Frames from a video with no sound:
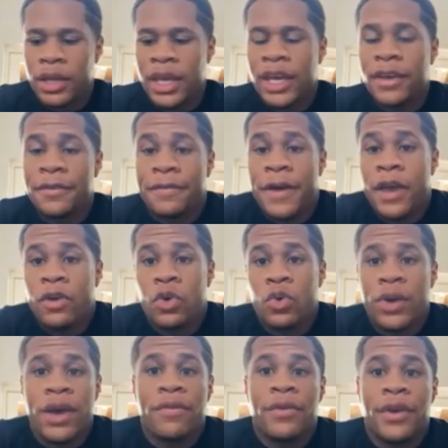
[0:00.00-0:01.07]
he could fight
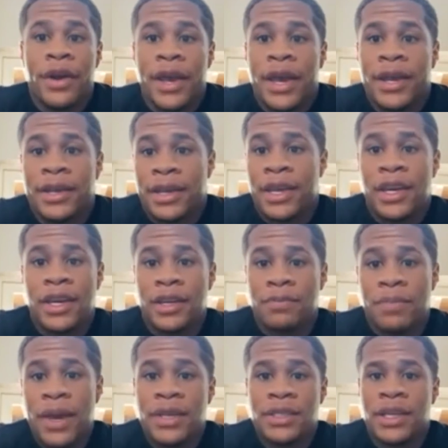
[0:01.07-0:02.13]
whoever and he
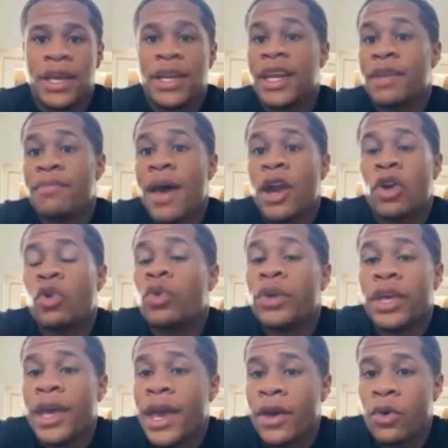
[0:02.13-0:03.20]
could basically, it didn't matter
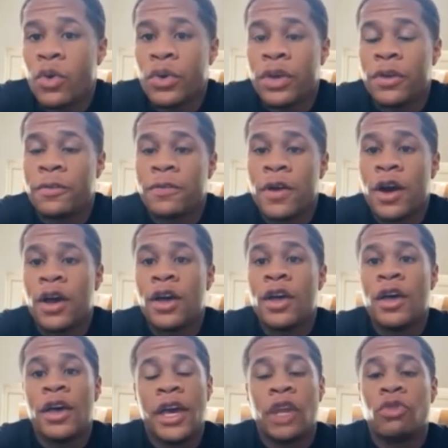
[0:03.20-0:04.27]
who he who he fought.
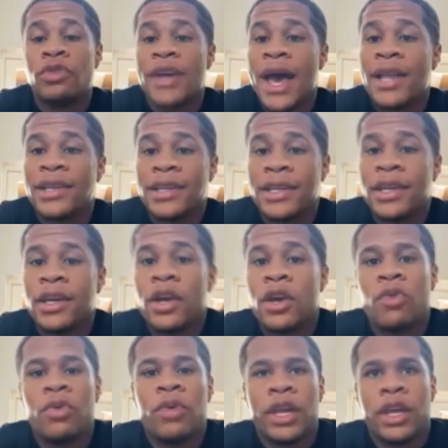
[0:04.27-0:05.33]
In reality,
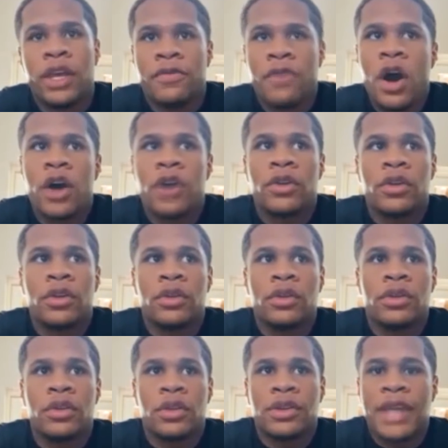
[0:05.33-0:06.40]
when he fought,
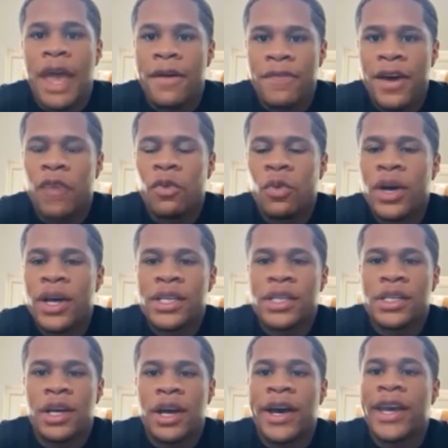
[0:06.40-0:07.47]
that fight
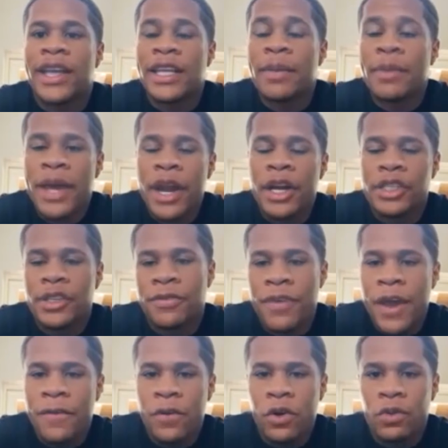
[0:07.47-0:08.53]
was an eliminator to
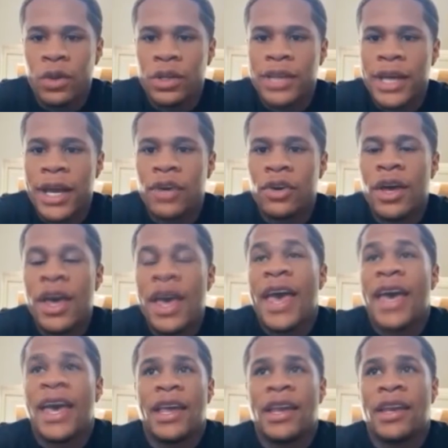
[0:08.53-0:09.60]
fight for a world title.
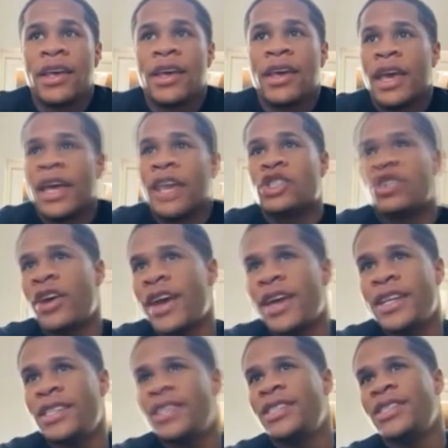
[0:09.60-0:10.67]
And it's
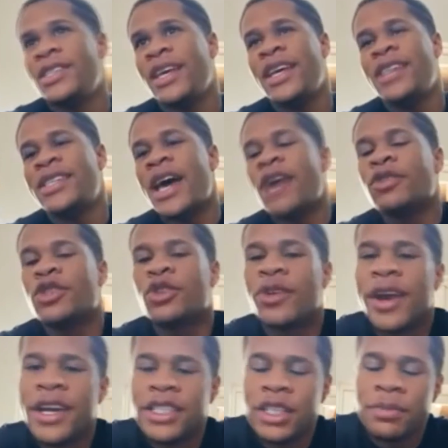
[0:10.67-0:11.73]
it's it sounds
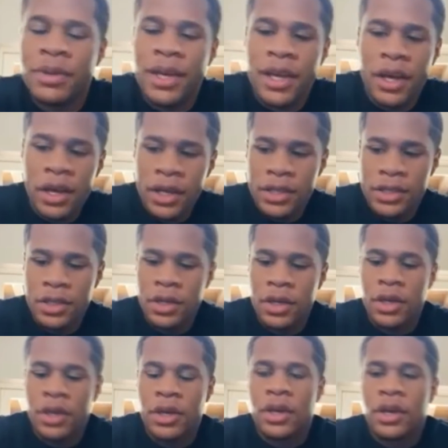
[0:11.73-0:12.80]
crazy because
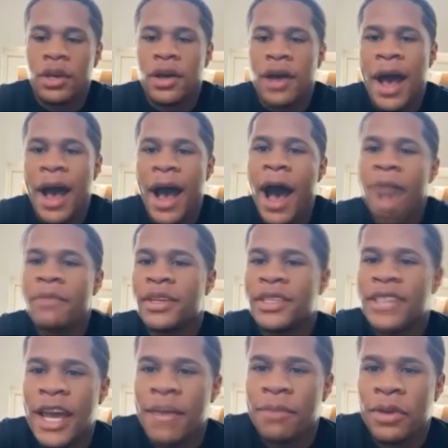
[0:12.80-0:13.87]
I'm the
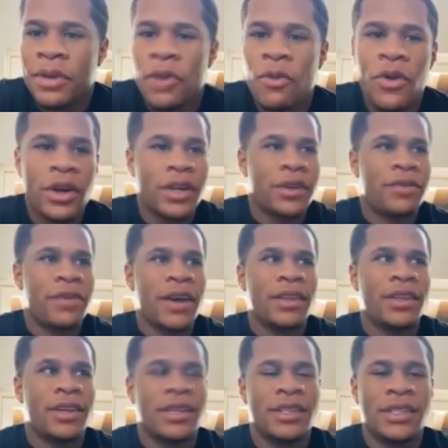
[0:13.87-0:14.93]
champion wanting to
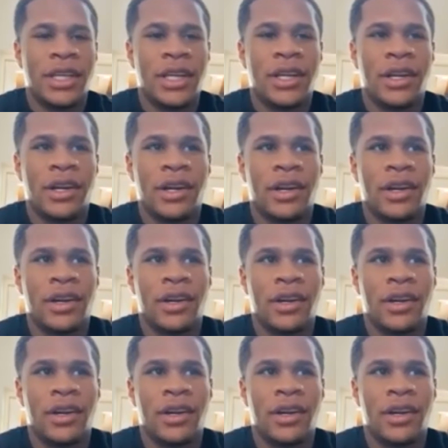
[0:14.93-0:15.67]
fight the contender.